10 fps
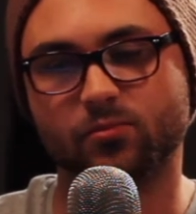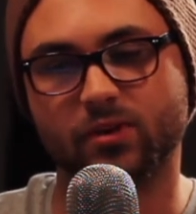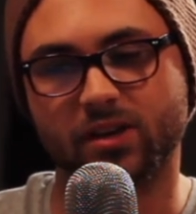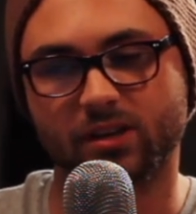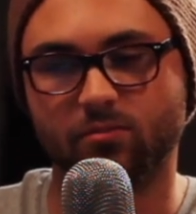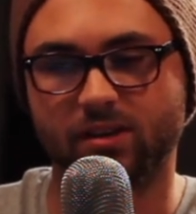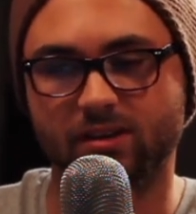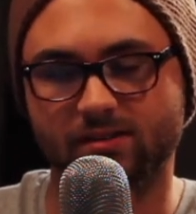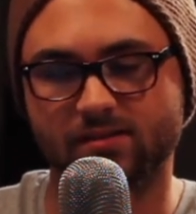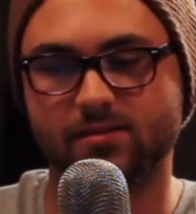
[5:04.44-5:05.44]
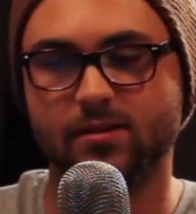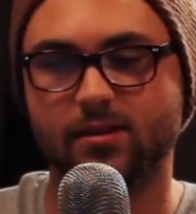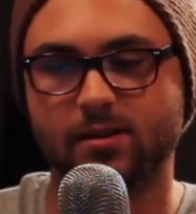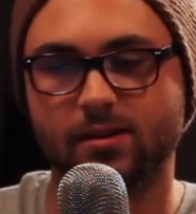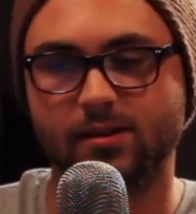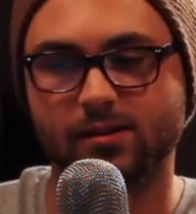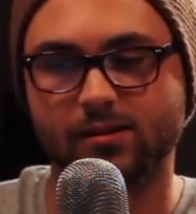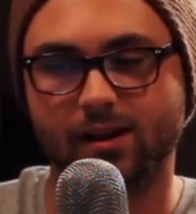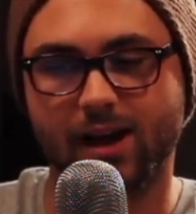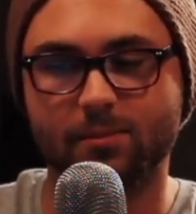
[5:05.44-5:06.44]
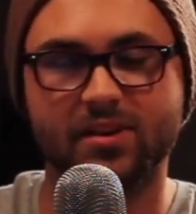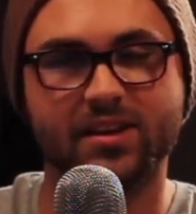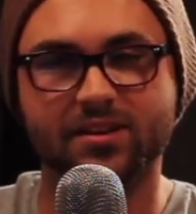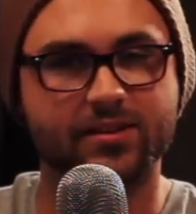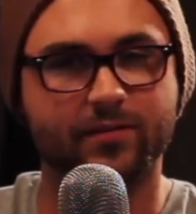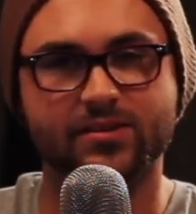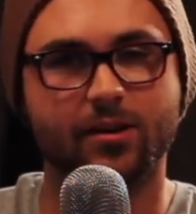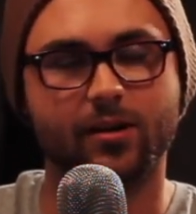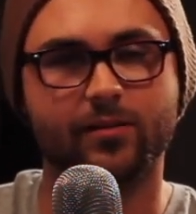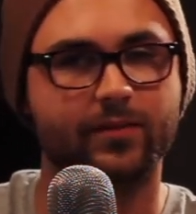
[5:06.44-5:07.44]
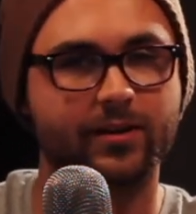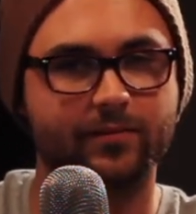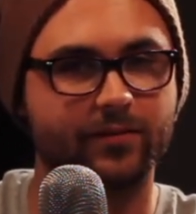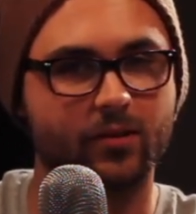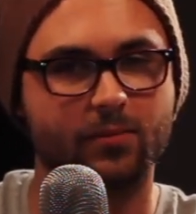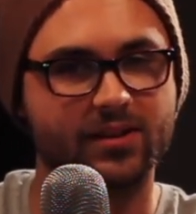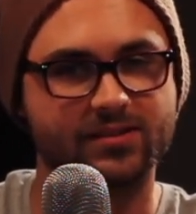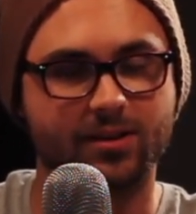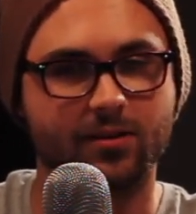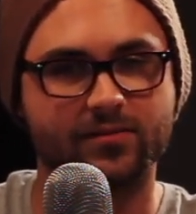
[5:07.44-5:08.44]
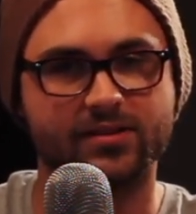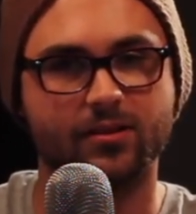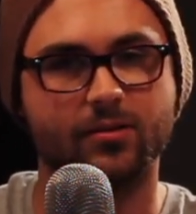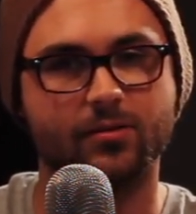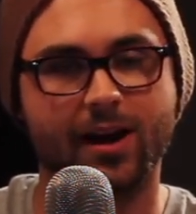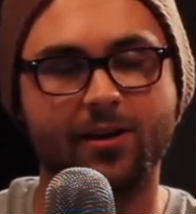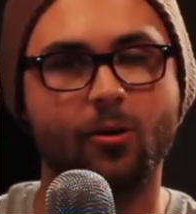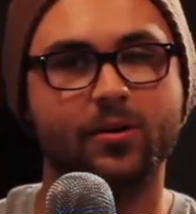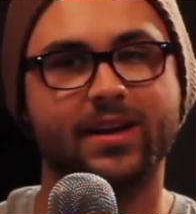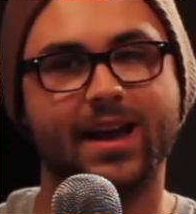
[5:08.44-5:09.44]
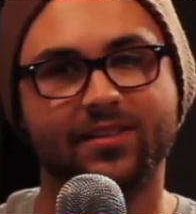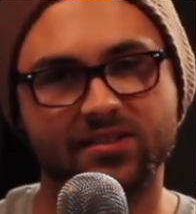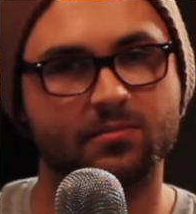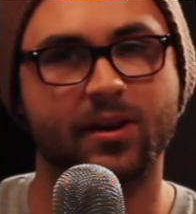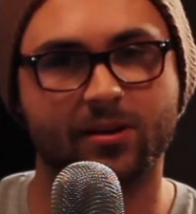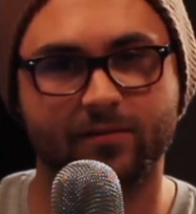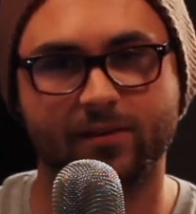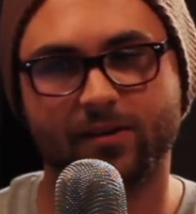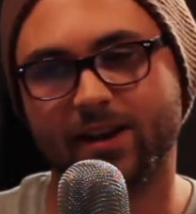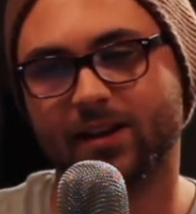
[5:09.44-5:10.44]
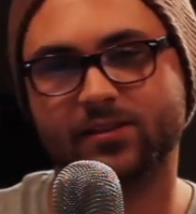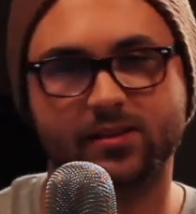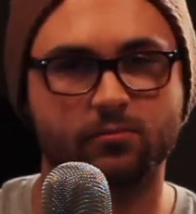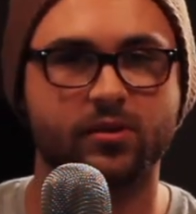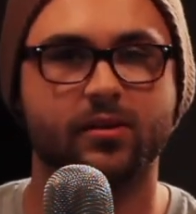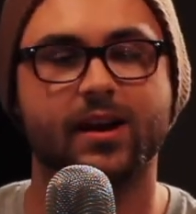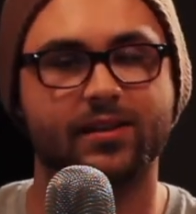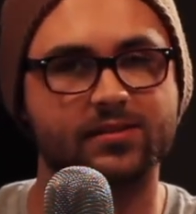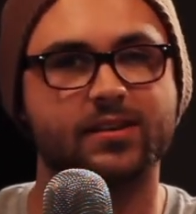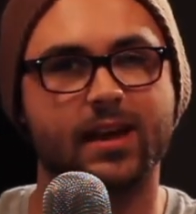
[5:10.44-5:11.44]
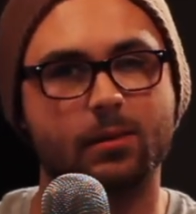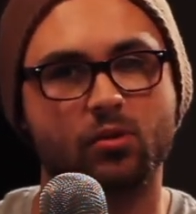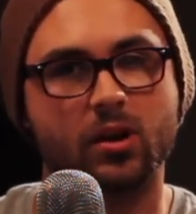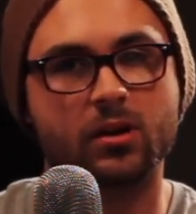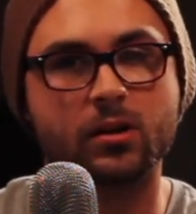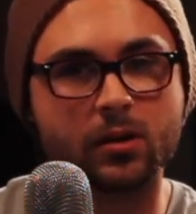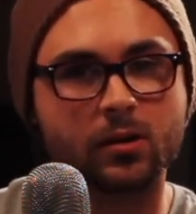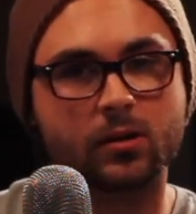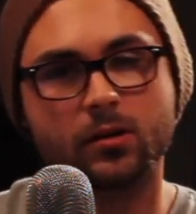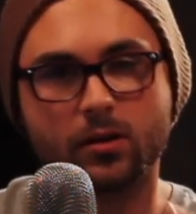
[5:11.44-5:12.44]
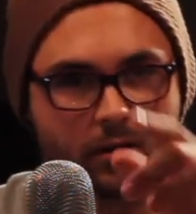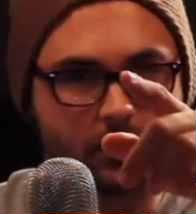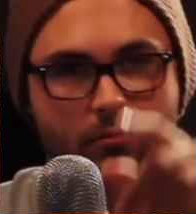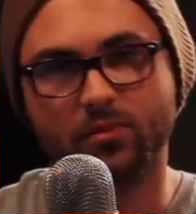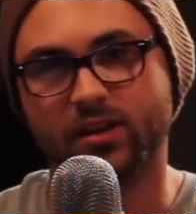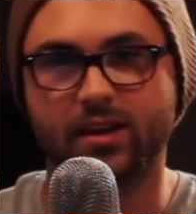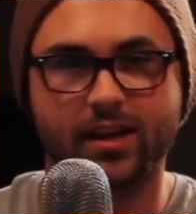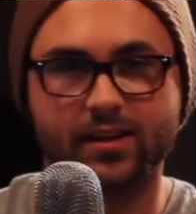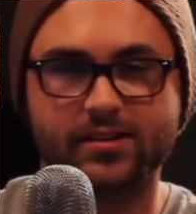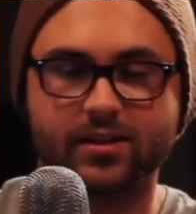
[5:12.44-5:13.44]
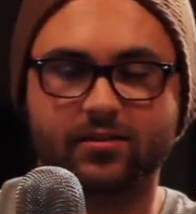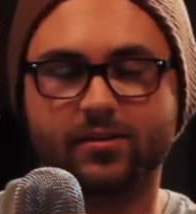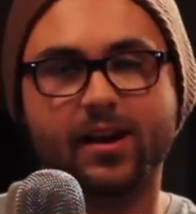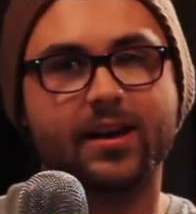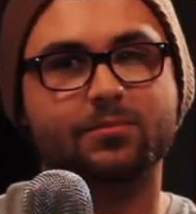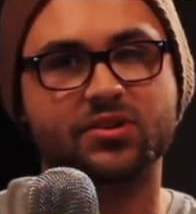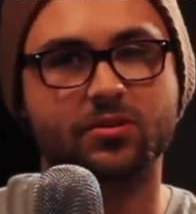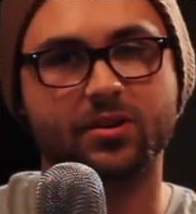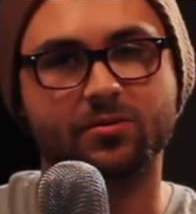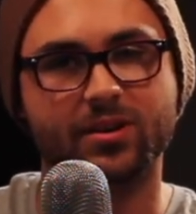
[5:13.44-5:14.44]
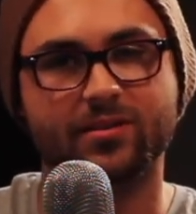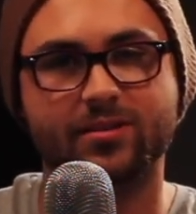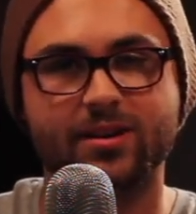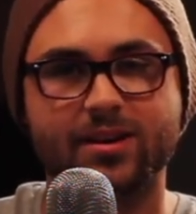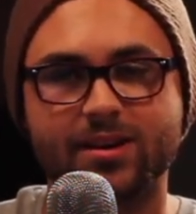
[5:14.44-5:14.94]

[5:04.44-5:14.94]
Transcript: so big because I'm into photography and film myself, so I already had this microphone, I had this computer, I had this camera, my Canon T3i I'm shooting with,